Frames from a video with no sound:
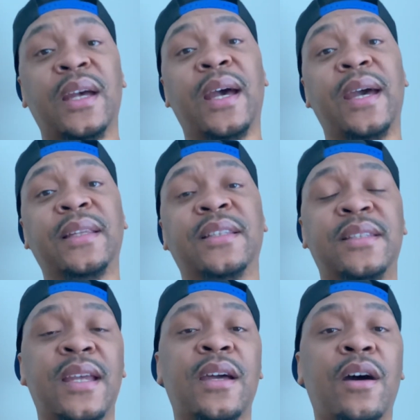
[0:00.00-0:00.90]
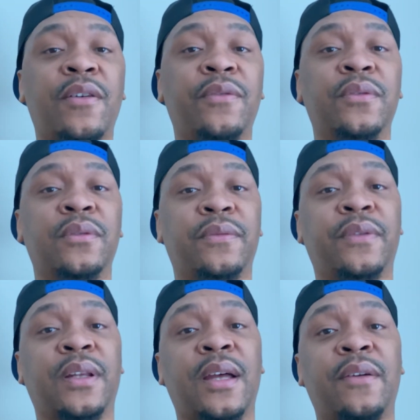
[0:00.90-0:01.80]
I had to take off for
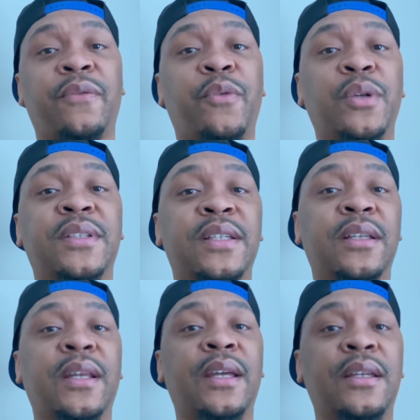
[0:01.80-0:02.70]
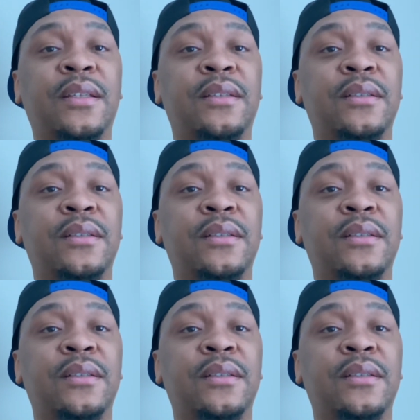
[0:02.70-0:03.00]
like 14 days.